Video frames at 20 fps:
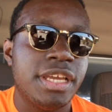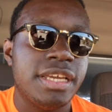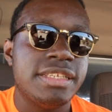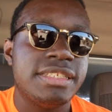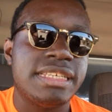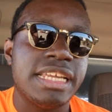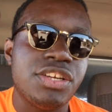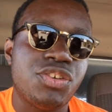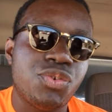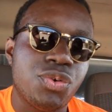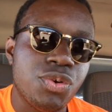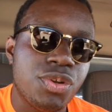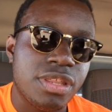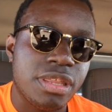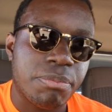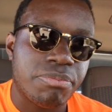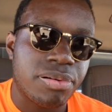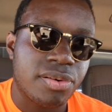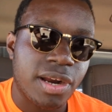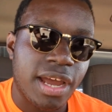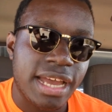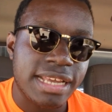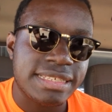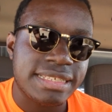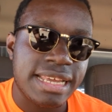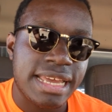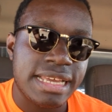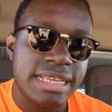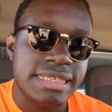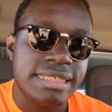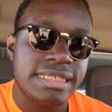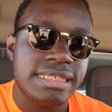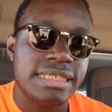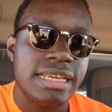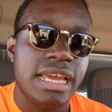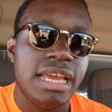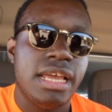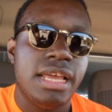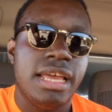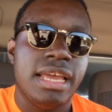stay true to the
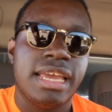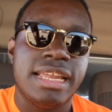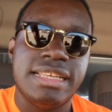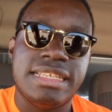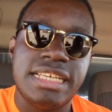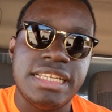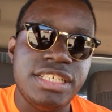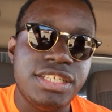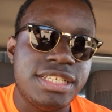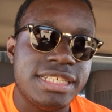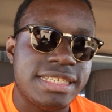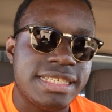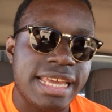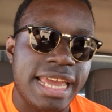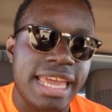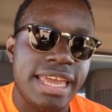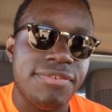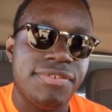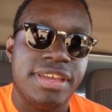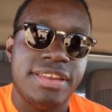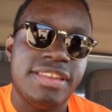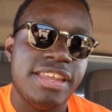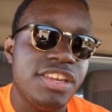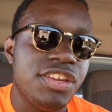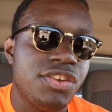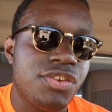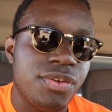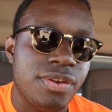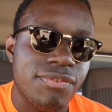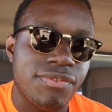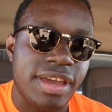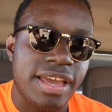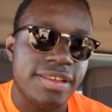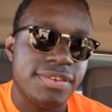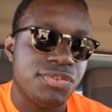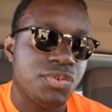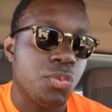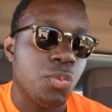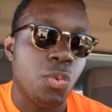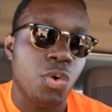process, continue to save, continue to
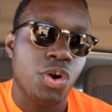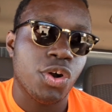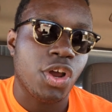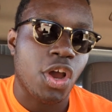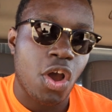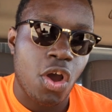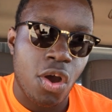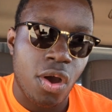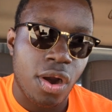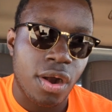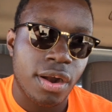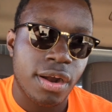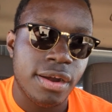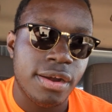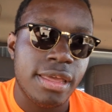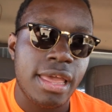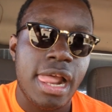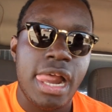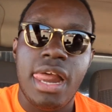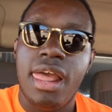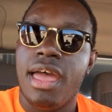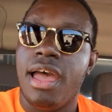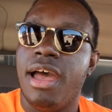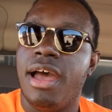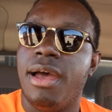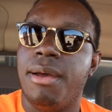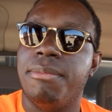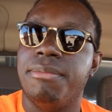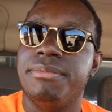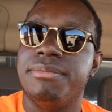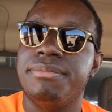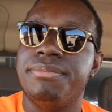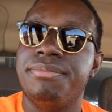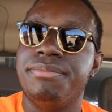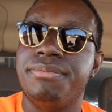invest, work hard, um,